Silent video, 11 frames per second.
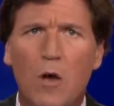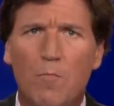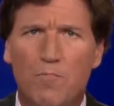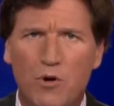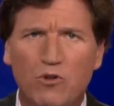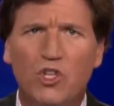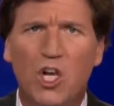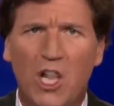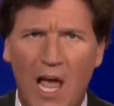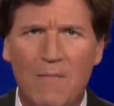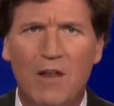boost
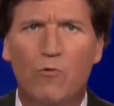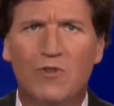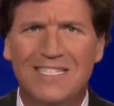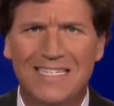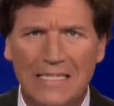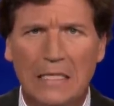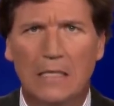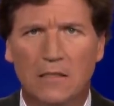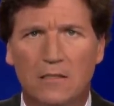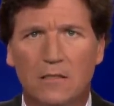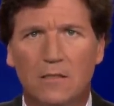climate
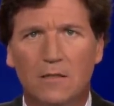resilience.